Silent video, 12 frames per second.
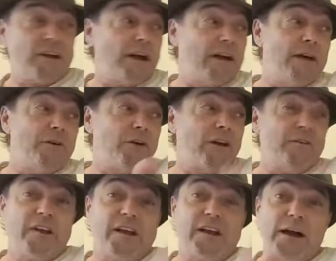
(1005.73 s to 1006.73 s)
I don't have
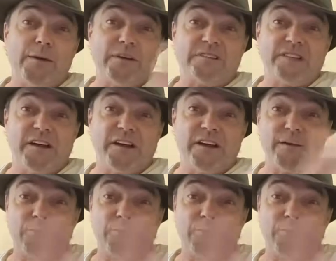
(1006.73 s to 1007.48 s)
any comments yet.